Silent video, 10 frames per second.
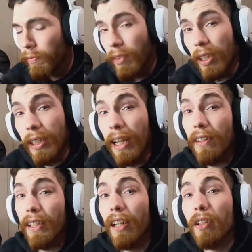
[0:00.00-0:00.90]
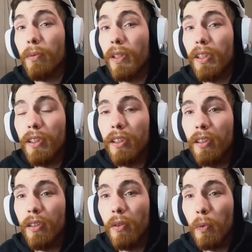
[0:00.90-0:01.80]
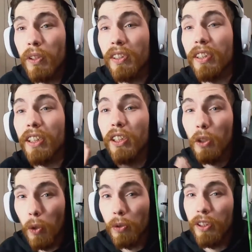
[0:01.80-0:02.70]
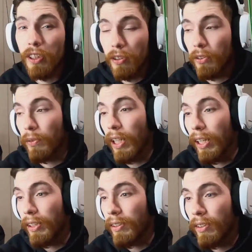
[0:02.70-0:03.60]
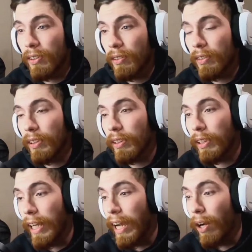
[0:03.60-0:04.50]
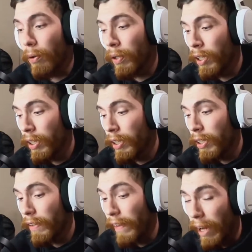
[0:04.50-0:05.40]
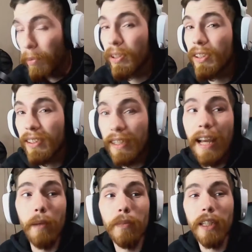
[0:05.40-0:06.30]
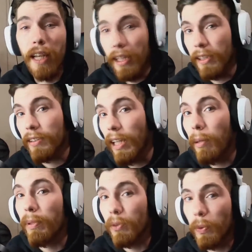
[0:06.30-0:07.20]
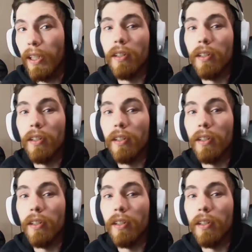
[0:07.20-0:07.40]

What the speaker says: Now, the other one was the Gold Series rod. Now, that one snapped at the top as well.